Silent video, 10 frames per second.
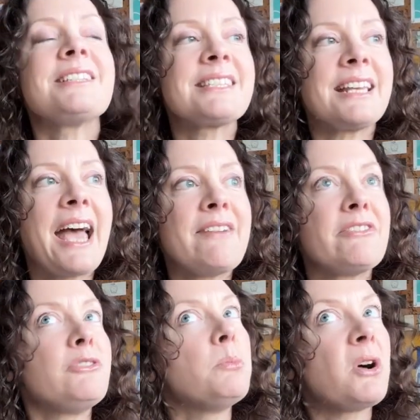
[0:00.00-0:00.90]
She's going to have
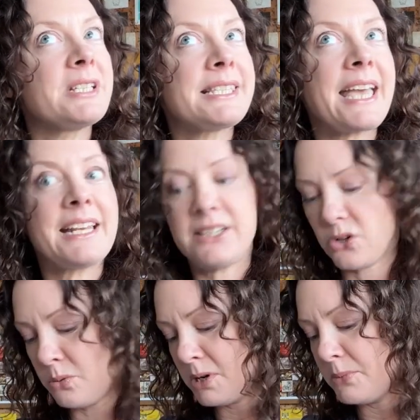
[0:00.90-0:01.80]
a full body scan in
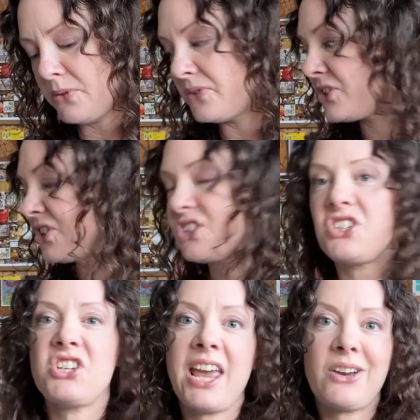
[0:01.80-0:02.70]
a couple of months just
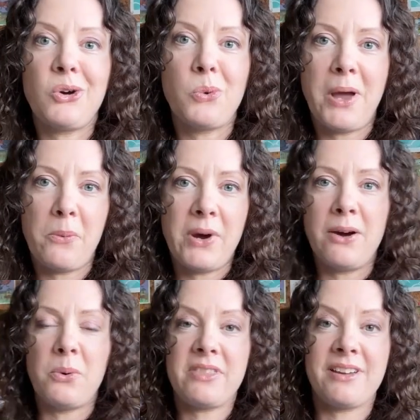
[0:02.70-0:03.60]
to check all went
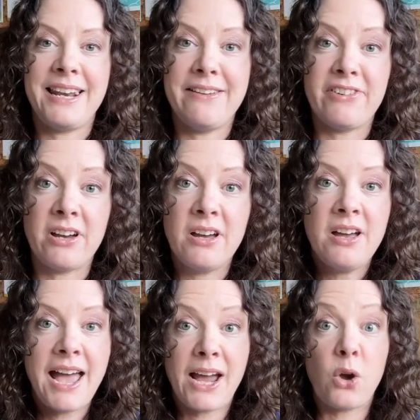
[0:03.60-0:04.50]
well with her liver
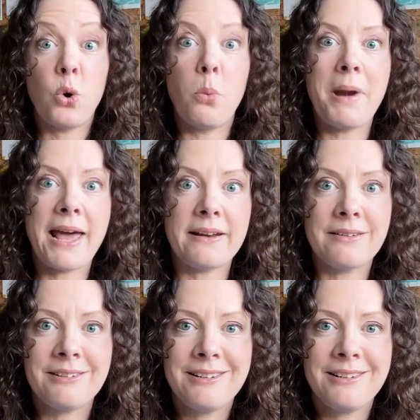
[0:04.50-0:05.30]
and gallbladder